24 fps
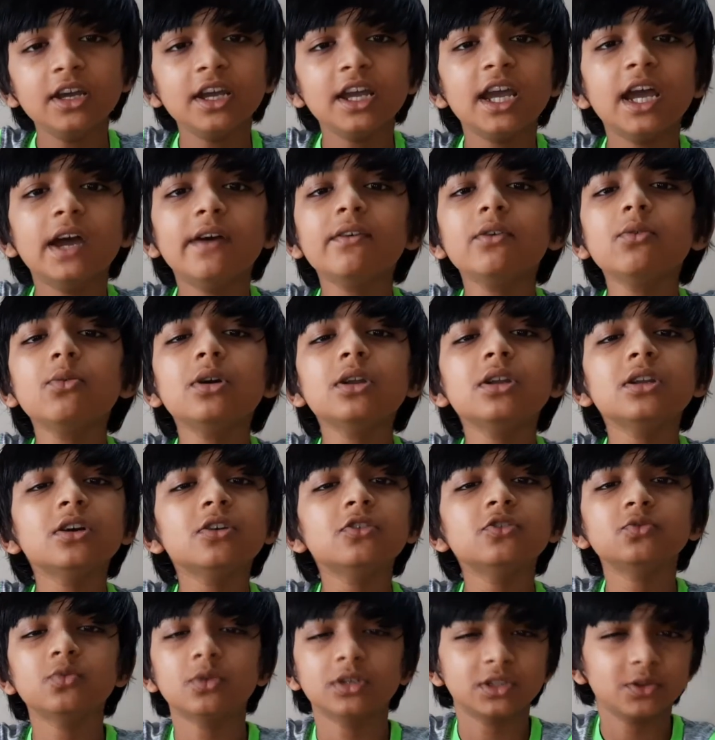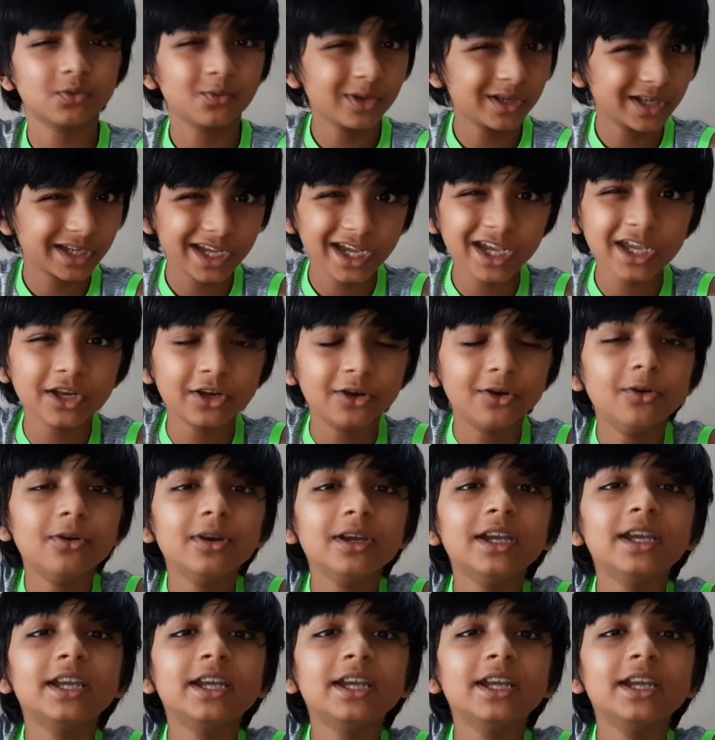Everyone knows what's a volcano.